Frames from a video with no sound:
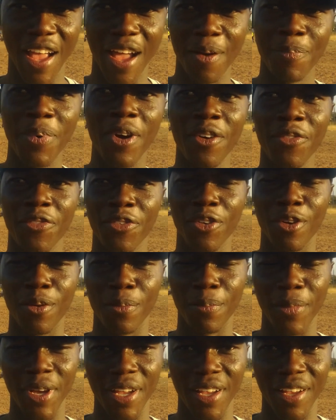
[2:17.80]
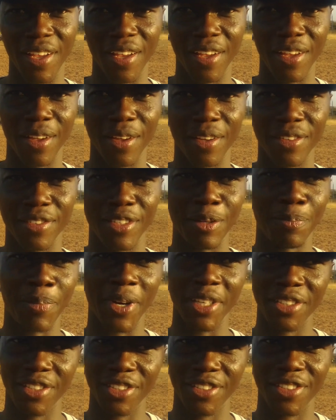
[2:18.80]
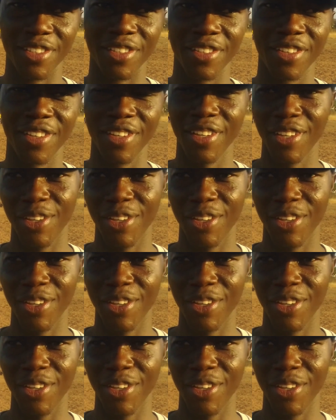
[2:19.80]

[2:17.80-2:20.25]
Apart from the Pantiche,